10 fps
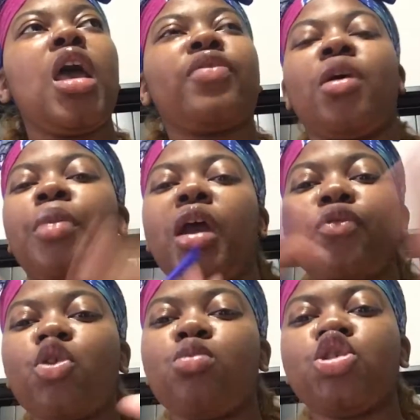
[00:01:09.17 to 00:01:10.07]
if the
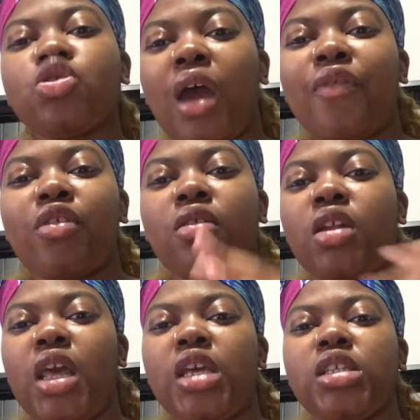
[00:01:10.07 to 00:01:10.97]
bathroom is trifling or
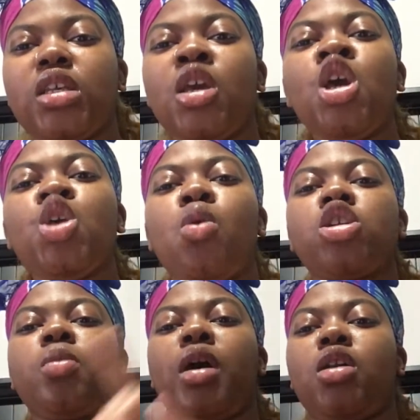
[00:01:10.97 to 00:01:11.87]
nasty, you want
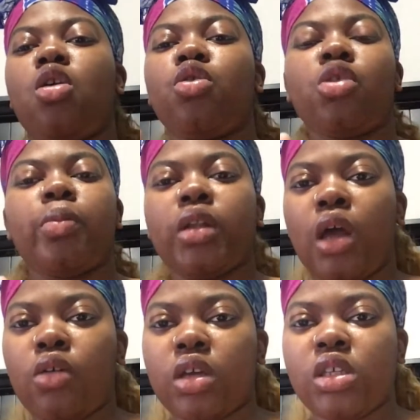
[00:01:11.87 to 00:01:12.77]
somebody to hold your
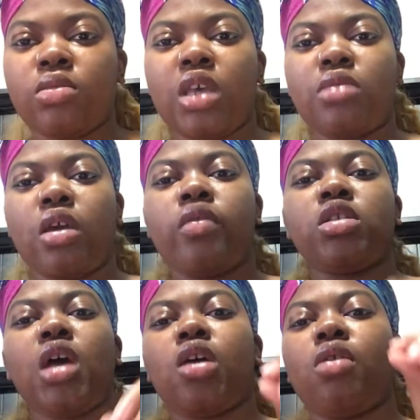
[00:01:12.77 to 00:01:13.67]
belongings. Sometimes every
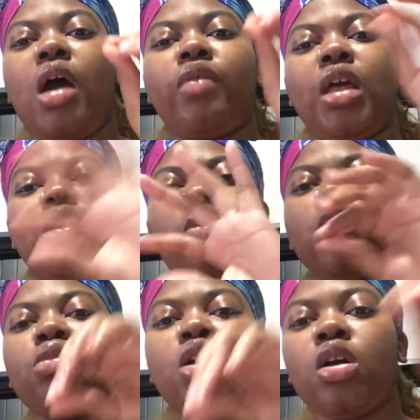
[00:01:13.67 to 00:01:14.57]
style don't have, like, one
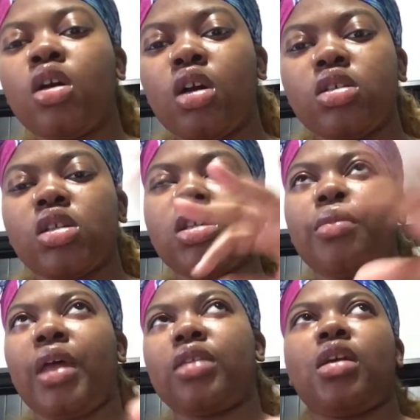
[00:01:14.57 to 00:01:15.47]
of them little hooks or
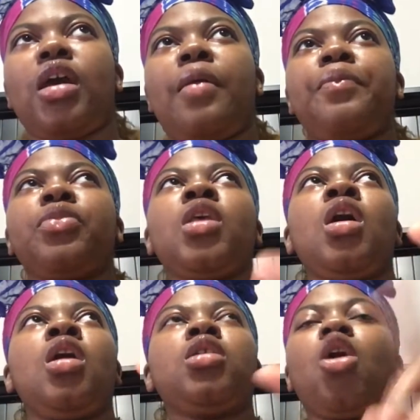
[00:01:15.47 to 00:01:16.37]
something like that.
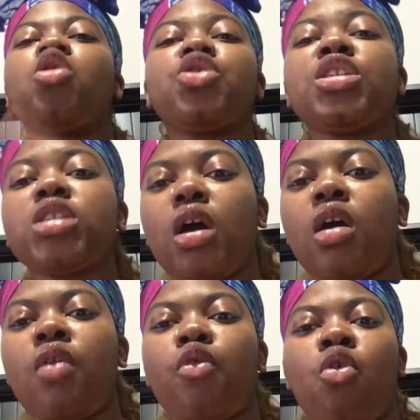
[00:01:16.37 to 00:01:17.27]
Hold your
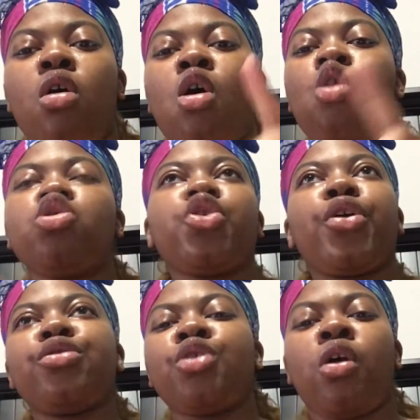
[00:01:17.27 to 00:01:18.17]
stuff or hold your
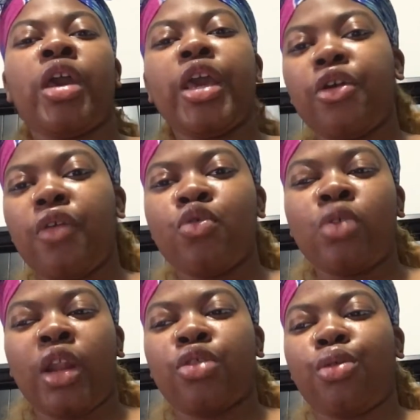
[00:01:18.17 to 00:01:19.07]
hair if you
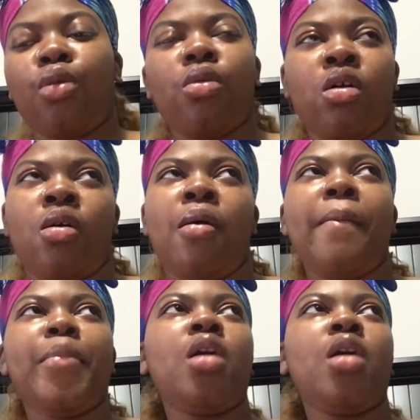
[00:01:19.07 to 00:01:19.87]
got to throw up.